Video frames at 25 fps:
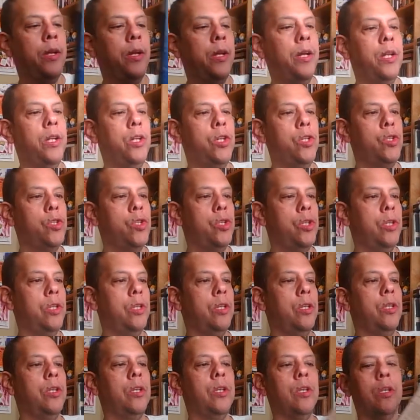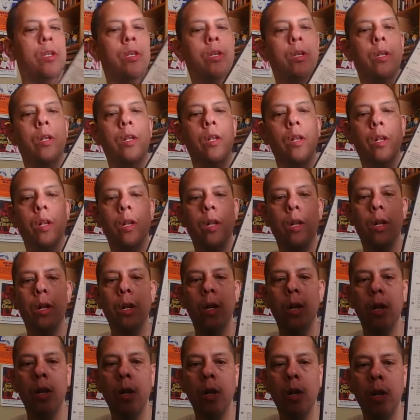
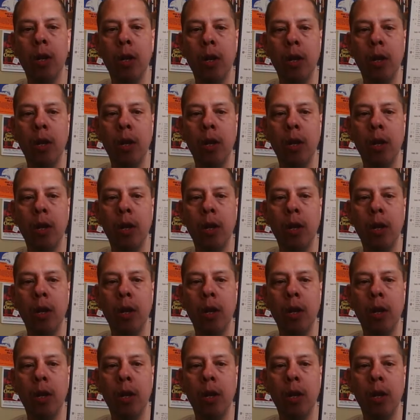No one is speaking in this clip.